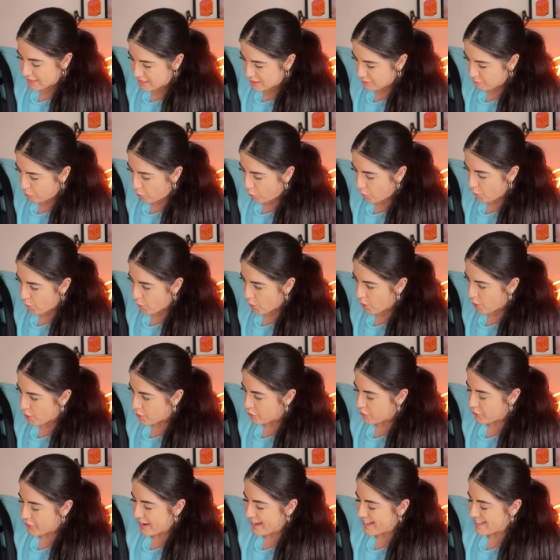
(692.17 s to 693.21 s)
support,
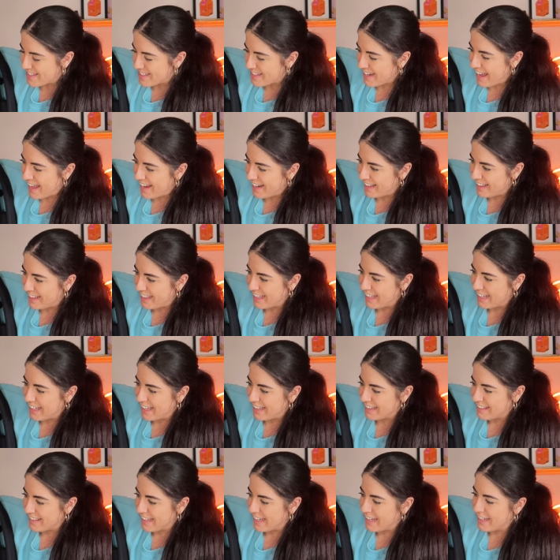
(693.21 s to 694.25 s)
there isn't anything
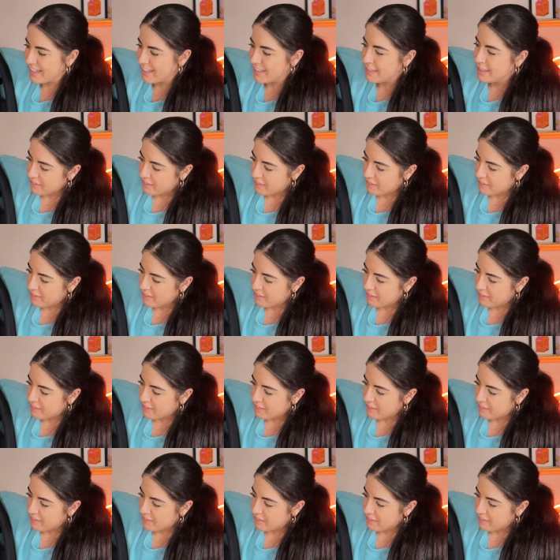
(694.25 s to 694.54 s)
like that.